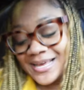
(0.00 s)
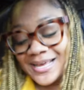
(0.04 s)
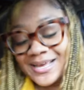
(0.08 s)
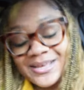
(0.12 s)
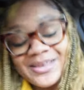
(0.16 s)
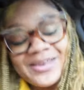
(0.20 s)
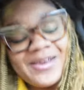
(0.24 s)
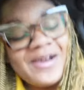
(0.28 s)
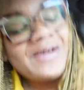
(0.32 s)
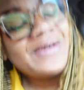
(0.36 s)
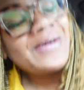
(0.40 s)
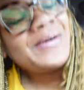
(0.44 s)

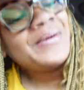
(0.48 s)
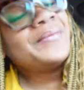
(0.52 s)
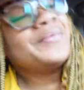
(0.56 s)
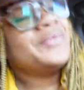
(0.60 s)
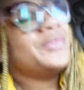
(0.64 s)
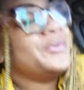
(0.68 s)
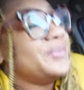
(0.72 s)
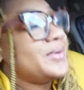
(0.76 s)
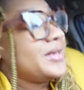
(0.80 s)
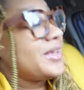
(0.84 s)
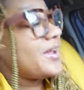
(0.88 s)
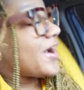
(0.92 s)
Y'all,
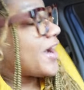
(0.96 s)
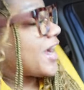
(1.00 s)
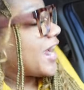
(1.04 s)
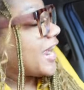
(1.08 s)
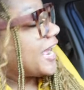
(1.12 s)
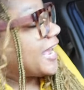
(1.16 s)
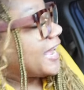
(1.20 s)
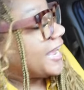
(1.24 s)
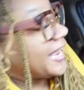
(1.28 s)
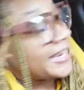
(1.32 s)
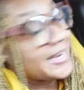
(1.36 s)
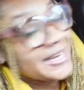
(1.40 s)
we are
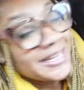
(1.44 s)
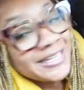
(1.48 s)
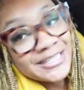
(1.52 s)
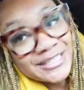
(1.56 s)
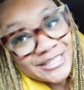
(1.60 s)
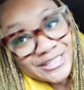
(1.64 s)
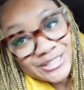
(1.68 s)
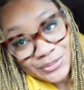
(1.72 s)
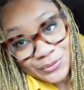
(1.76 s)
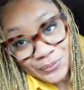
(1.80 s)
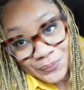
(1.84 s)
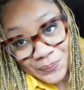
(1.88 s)
headed
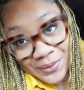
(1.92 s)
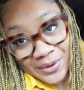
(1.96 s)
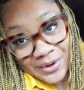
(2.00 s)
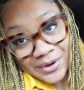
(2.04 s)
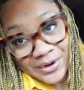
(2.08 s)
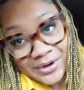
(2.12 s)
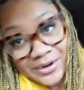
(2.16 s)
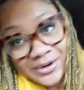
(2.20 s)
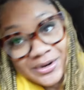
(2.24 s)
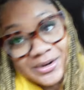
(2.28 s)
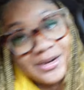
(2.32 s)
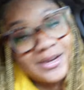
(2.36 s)
to
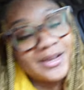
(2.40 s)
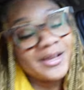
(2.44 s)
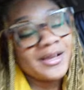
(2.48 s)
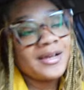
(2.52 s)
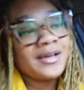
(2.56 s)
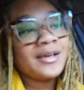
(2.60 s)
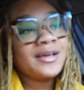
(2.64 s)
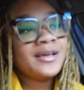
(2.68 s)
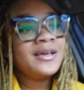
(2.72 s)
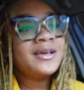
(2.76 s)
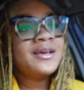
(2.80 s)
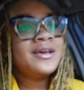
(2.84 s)
work.
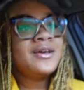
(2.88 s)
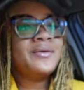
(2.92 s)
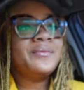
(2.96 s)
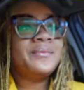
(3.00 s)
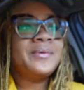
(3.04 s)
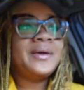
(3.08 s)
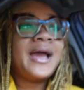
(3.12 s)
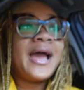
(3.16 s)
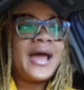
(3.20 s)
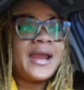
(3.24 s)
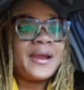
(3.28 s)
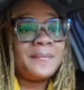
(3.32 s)

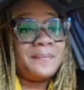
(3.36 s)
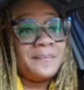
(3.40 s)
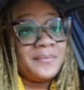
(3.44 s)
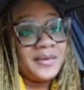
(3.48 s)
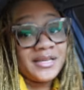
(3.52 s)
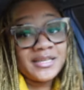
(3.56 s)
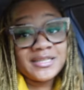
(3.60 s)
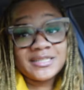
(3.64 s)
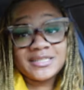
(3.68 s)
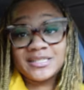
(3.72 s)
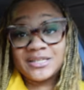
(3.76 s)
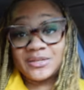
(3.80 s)
We got a
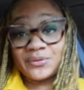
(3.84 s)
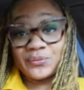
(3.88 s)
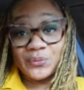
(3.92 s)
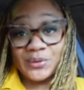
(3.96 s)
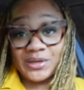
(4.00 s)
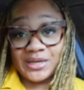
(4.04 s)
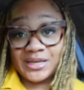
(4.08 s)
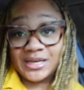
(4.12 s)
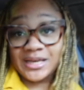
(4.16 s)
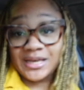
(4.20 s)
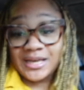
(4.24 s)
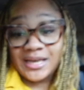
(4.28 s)
busy
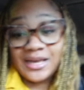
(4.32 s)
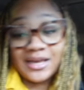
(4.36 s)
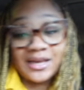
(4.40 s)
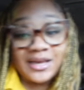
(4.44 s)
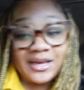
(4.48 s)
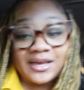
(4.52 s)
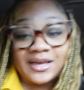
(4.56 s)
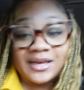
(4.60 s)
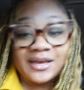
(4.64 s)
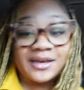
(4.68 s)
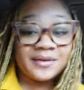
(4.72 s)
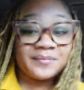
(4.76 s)
week
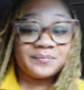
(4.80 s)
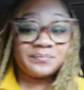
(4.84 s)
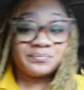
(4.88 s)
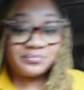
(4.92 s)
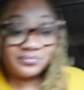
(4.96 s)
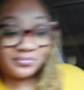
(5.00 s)
ahead.